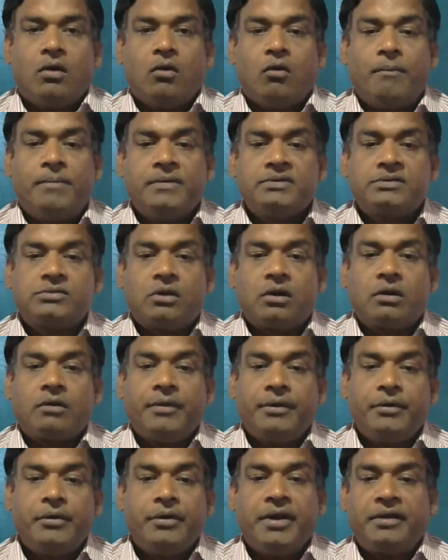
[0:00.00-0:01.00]
Open source
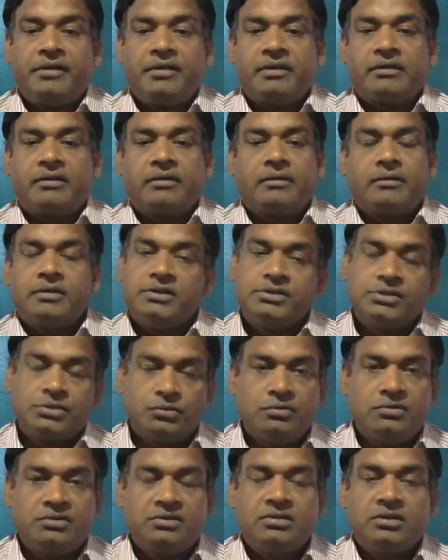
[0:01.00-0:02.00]
video editor is
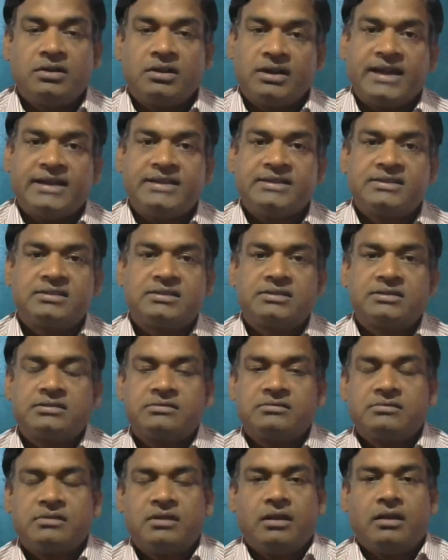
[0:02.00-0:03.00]
good, nice,
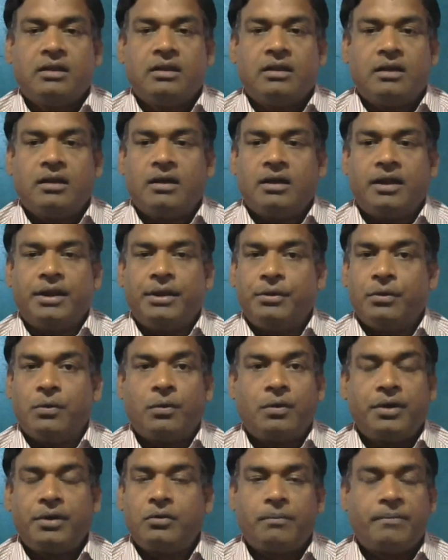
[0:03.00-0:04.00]
and you
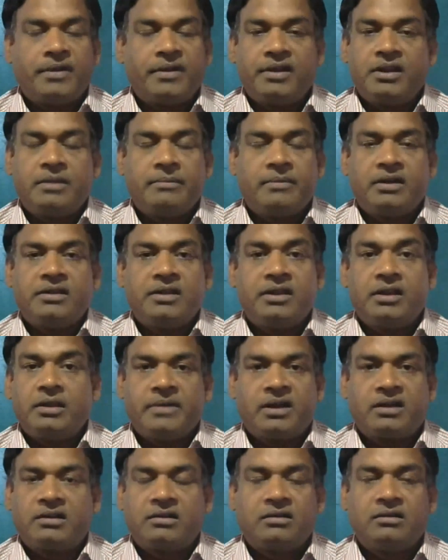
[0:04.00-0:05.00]
don't need to pay any money, any
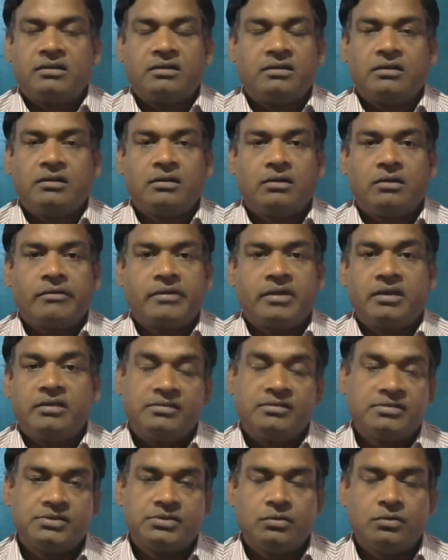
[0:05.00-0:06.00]
back. Okay,
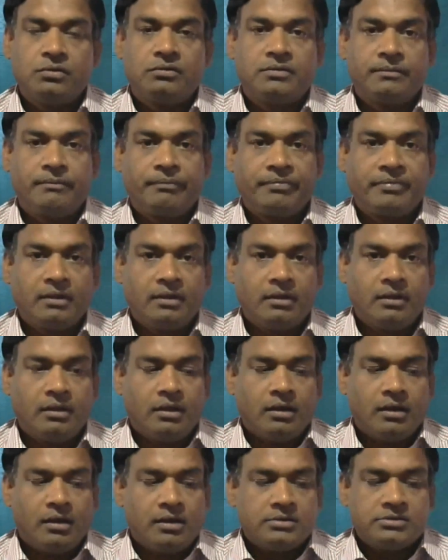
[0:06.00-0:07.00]
this is good.
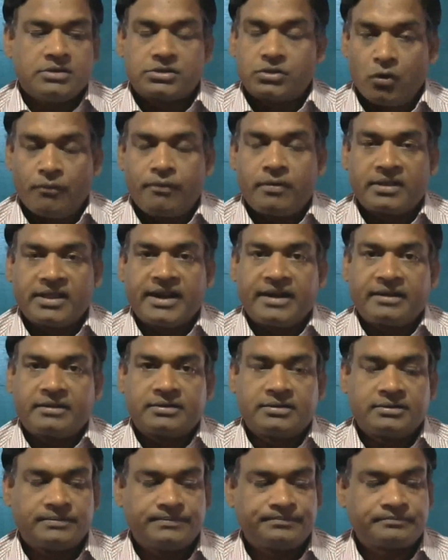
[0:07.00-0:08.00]
Just go for
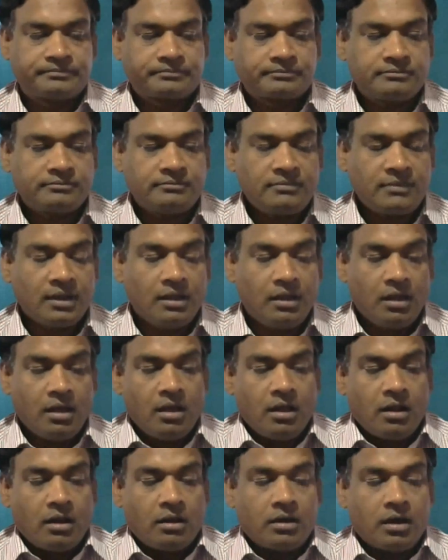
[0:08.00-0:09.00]
that.
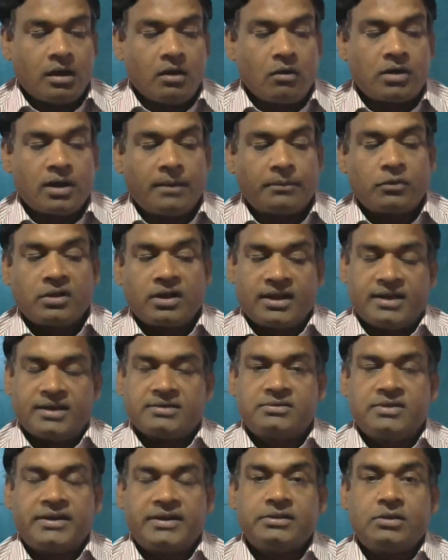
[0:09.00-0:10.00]
Now come to the
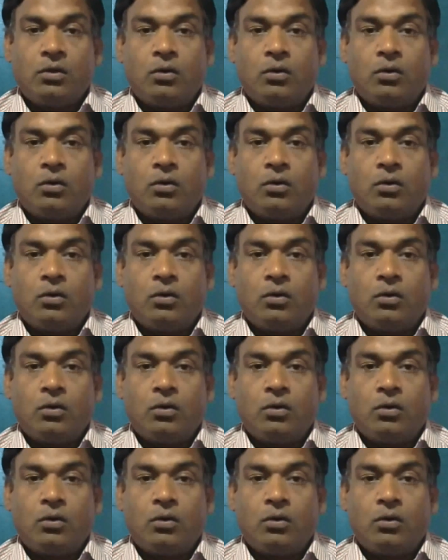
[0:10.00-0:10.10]
last, that is